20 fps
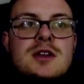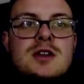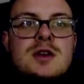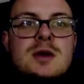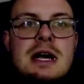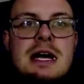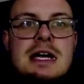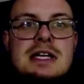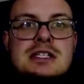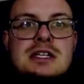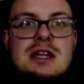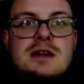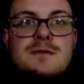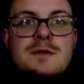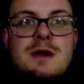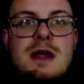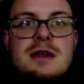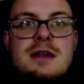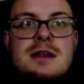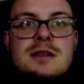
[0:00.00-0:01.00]
Newcastle are
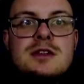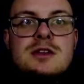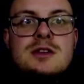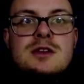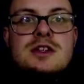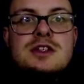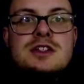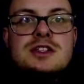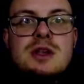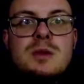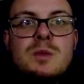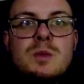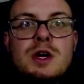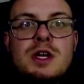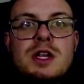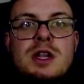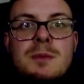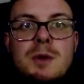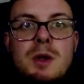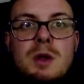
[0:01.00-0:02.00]
threatening, you know, they're still
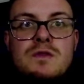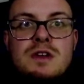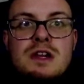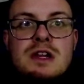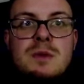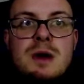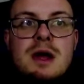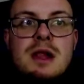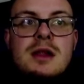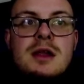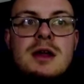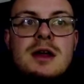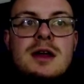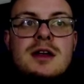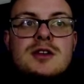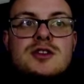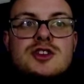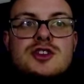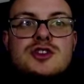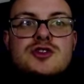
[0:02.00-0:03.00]
working the ball really well.
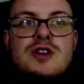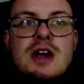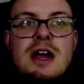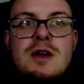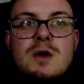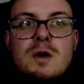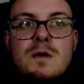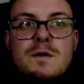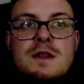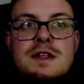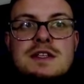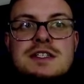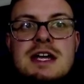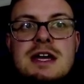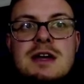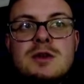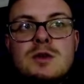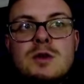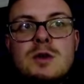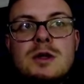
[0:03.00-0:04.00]
Just try and go for the
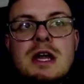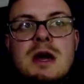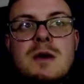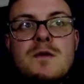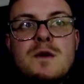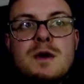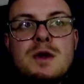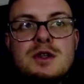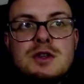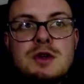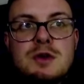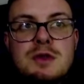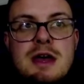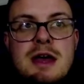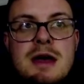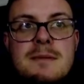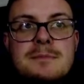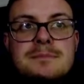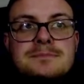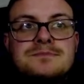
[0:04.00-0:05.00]
second goal now. If we can do
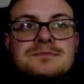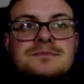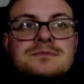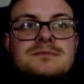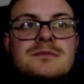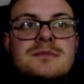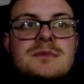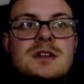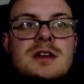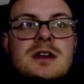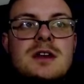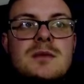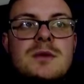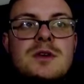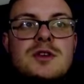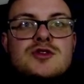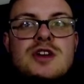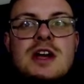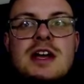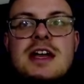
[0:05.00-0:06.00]
that, if
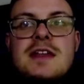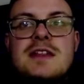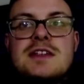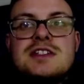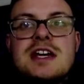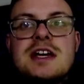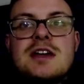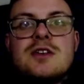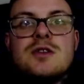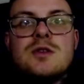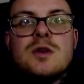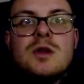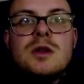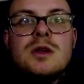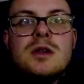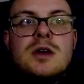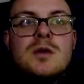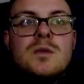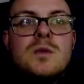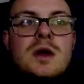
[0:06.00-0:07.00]
we can try and get the second
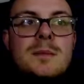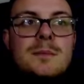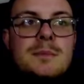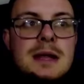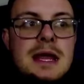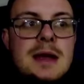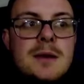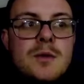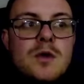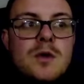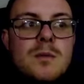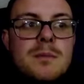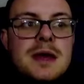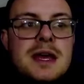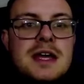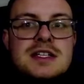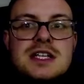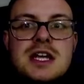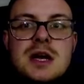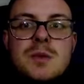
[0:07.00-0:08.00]
goal, we can play it, we're on
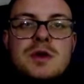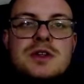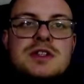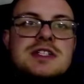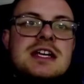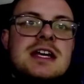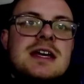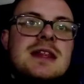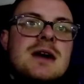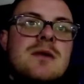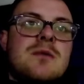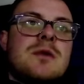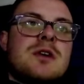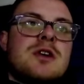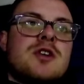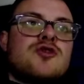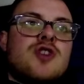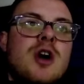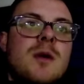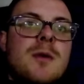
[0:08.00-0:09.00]
pace. I wouldn't say that we
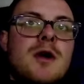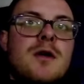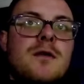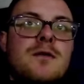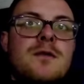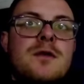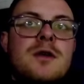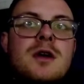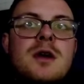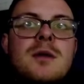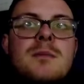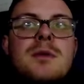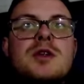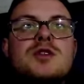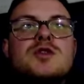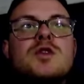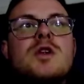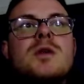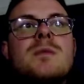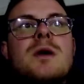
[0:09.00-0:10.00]
can drop off, but
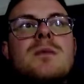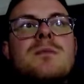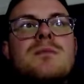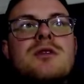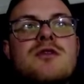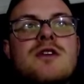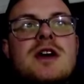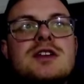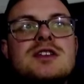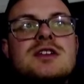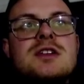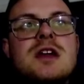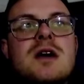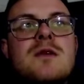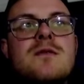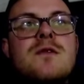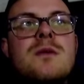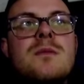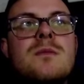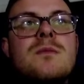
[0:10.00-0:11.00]
it's all about progressing
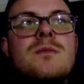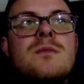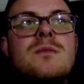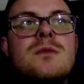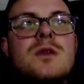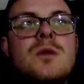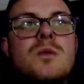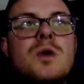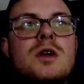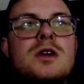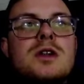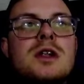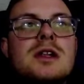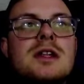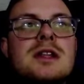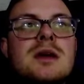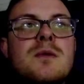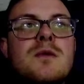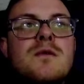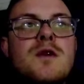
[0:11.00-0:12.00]
now from the 1-0
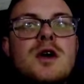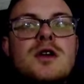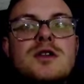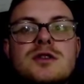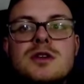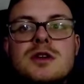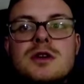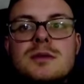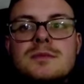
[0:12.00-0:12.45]
lead that we've got.